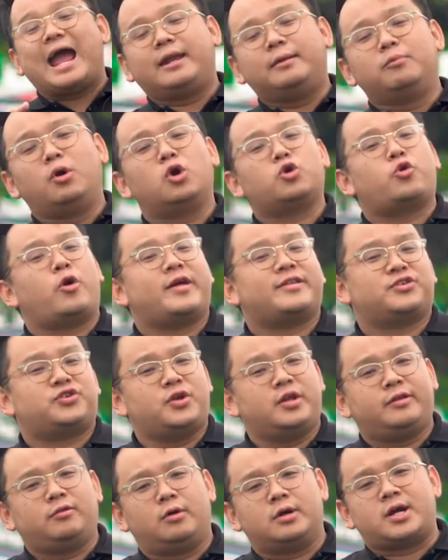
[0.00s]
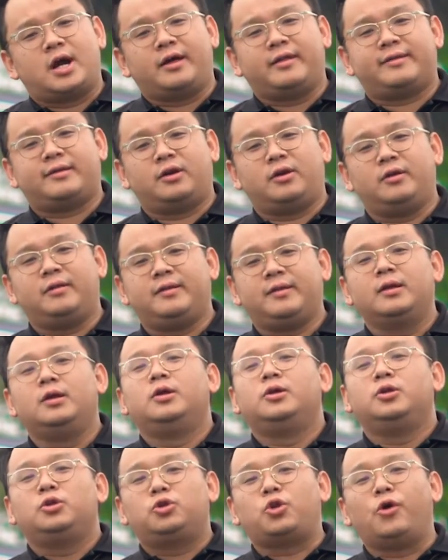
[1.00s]
Any more questions or concerns,
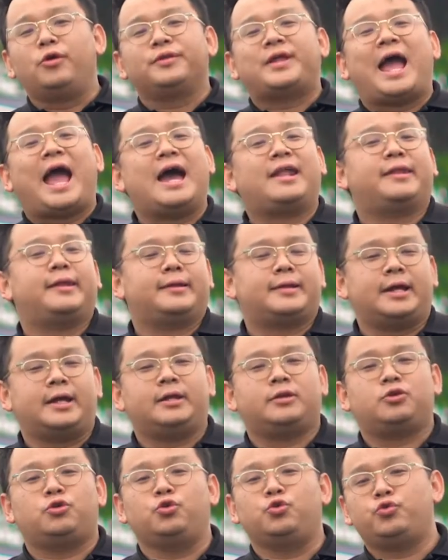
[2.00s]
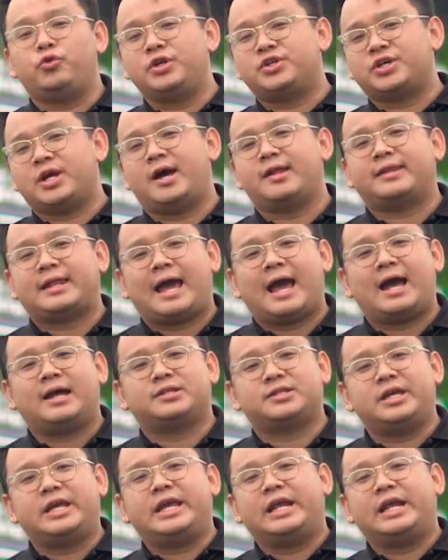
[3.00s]
don't hesitate to reach us at